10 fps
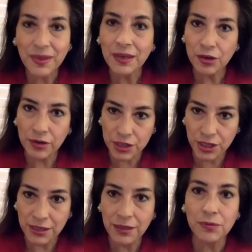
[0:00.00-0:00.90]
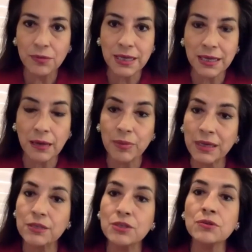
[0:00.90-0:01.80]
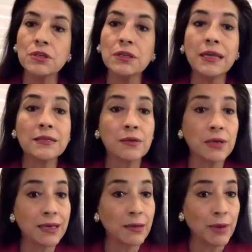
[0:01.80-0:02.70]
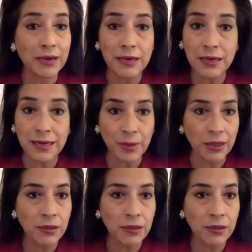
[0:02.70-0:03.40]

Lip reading: Your agenda will say that, because usually that's going to come out in an email.